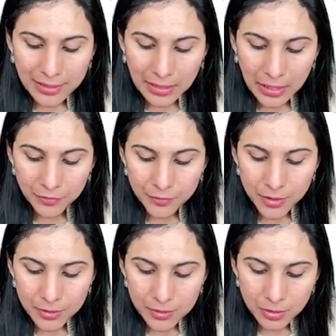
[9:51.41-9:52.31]

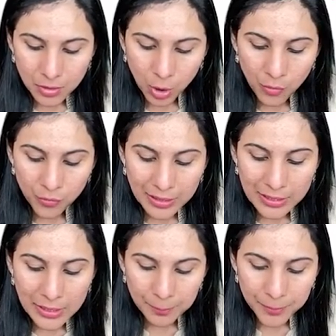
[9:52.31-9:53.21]
cleft of
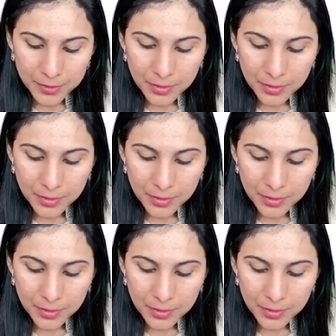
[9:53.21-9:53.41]
lip